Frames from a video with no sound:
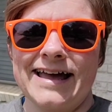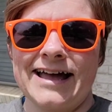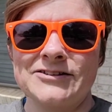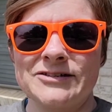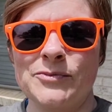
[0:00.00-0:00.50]

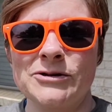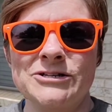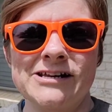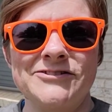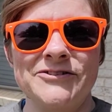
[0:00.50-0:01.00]
I just
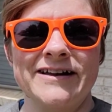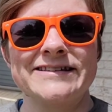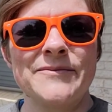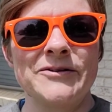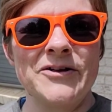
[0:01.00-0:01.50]
appreciate you guys
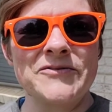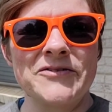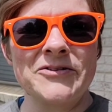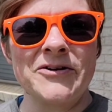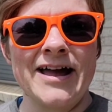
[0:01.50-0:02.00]
coming along
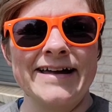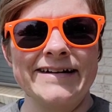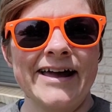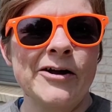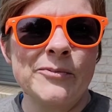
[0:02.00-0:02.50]
for the ride.
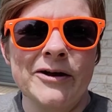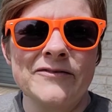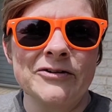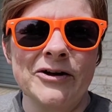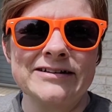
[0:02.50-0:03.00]
I hope you're
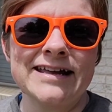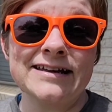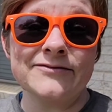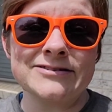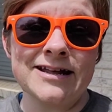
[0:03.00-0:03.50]
having a great day,
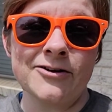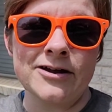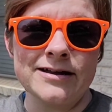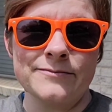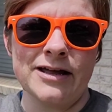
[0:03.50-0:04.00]
and if it's not
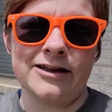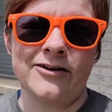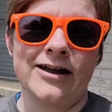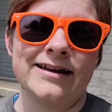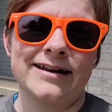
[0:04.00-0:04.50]
great, make it
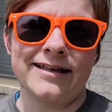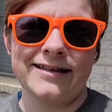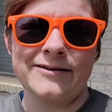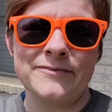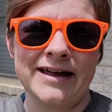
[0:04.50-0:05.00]
great.
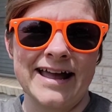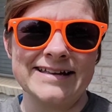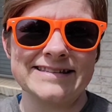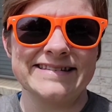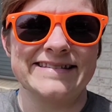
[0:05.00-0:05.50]
Bye, guys.